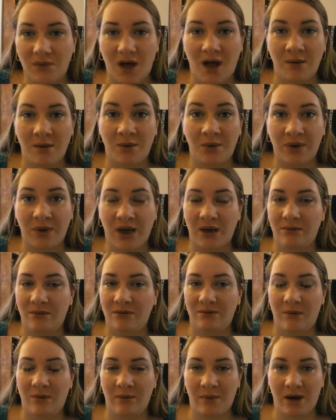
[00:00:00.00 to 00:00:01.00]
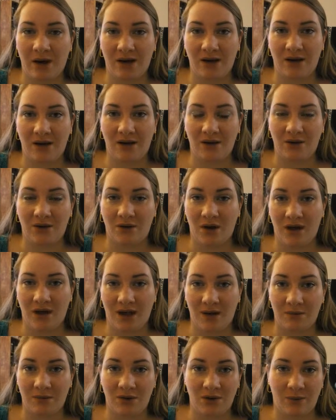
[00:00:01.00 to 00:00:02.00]
I'm okay with my body and who I
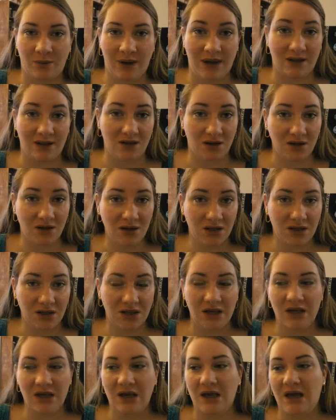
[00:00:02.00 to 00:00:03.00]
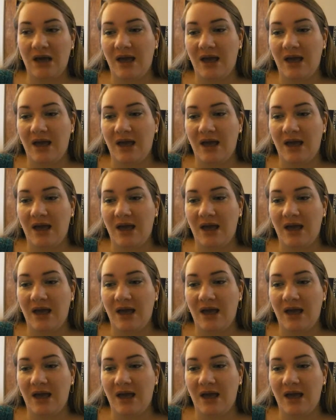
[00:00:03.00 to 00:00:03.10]
am and the way I look.